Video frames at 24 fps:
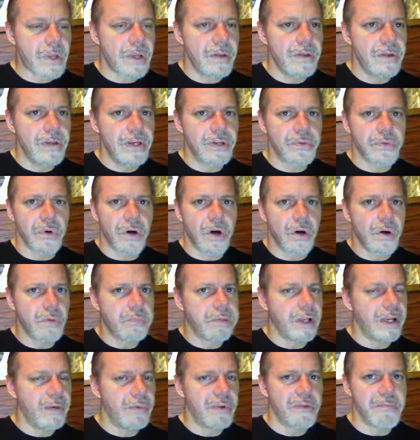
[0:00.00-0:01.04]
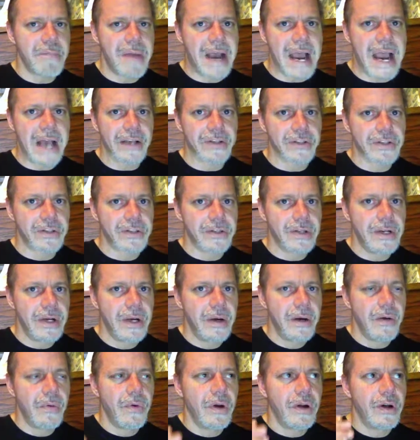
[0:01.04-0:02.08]
these were all played with masks
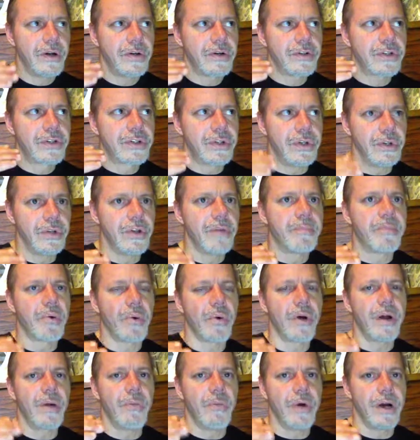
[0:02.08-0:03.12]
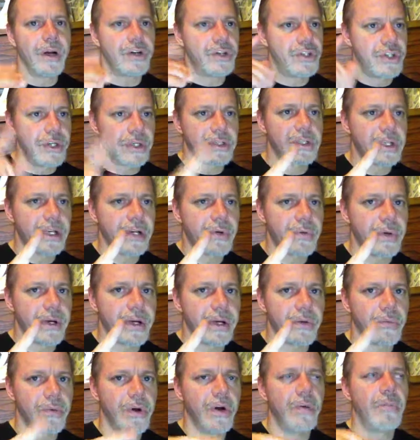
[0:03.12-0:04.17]
to the point where, just like Greek
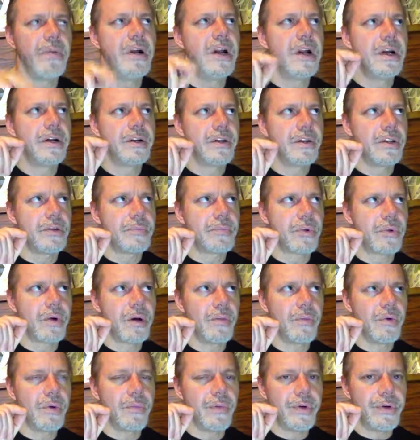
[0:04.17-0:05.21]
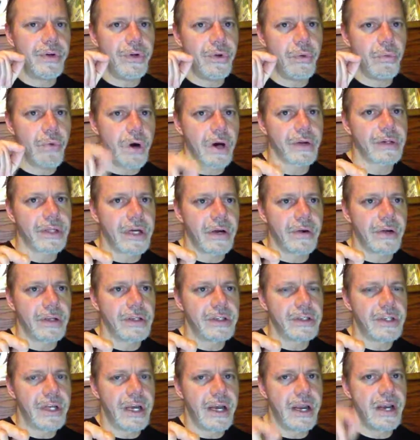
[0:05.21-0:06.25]
and Rome, to the point where when you walked out on
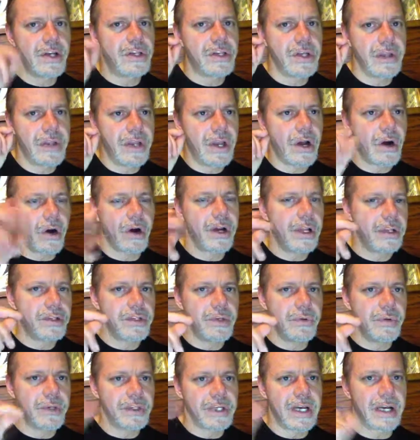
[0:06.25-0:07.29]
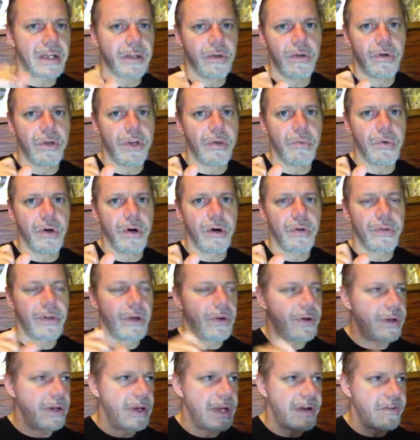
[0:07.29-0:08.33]
stage, the audience knew exactly who you were. There
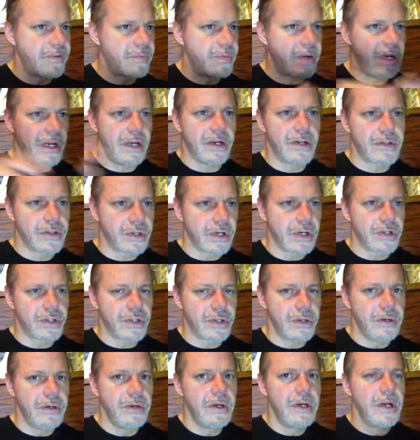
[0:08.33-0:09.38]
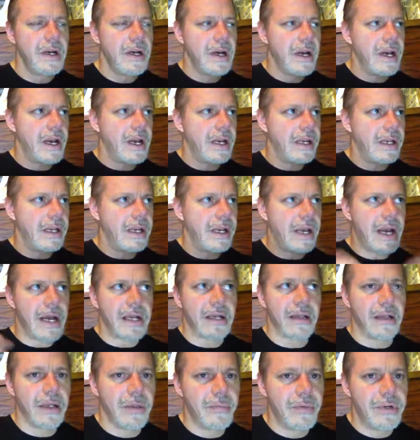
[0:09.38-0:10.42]
didn't have to be any discussion, any
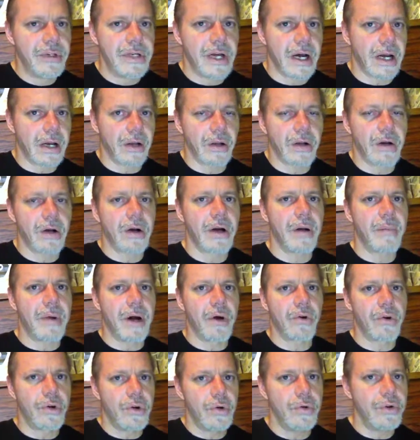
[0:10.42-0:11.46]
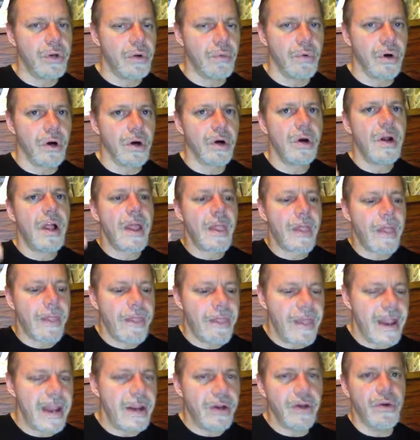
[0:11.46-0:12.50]
ad-libbed dialogue about who you were.
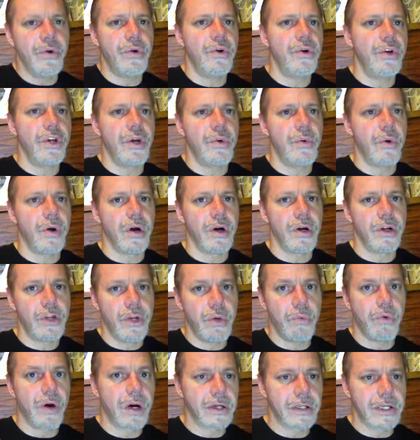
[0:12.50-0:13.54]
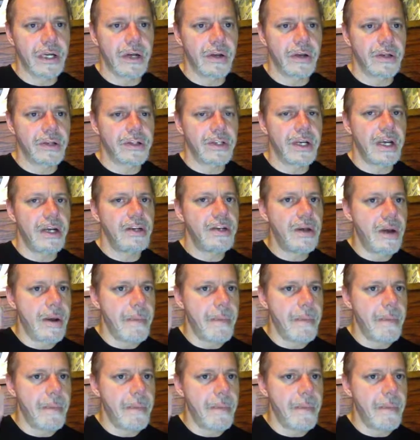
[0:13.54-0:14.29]
They knew who you were. You walked out on stage,